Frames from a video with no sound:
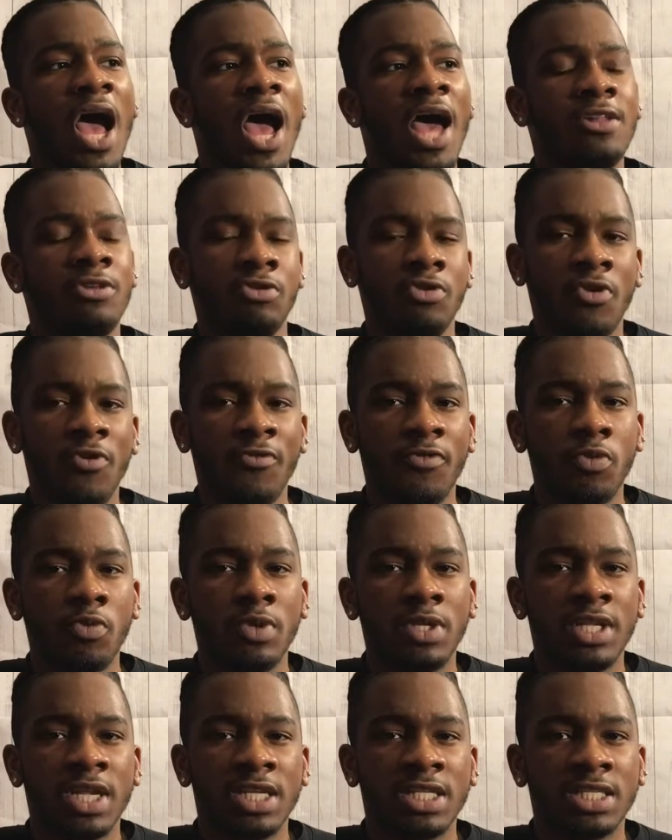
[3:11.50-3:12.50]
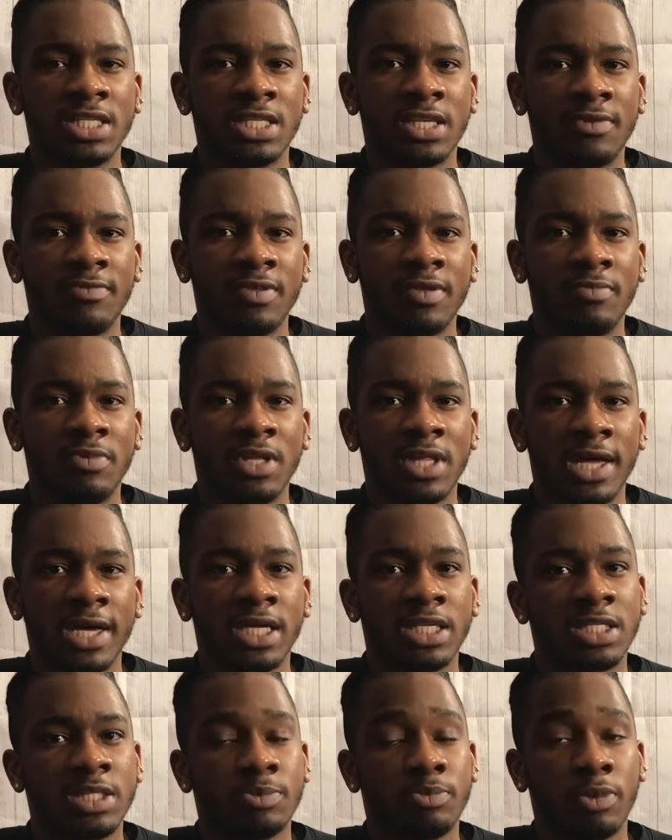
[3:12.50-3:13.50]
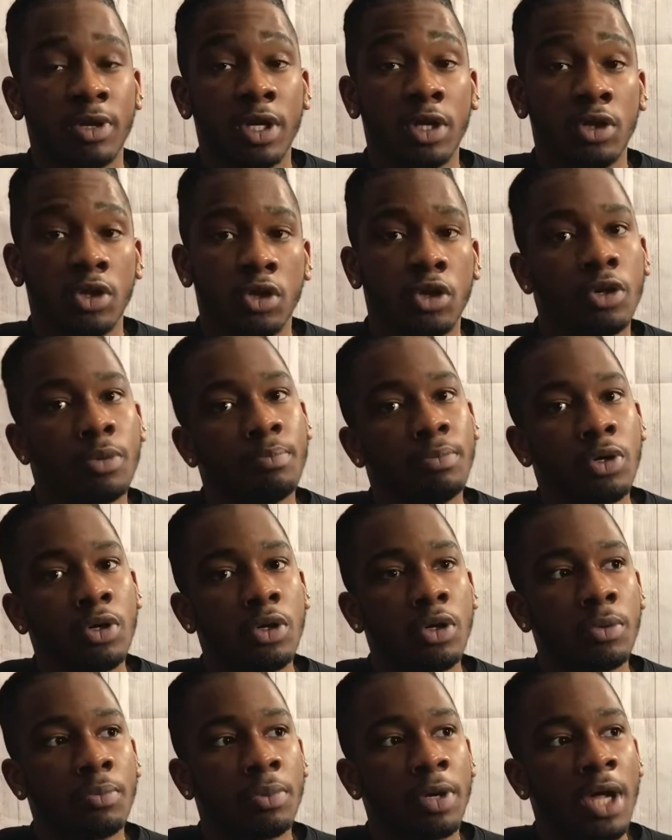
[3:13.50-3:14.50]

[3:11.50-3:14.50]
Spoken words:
don't know if it would necessarily be like a spring lookbook,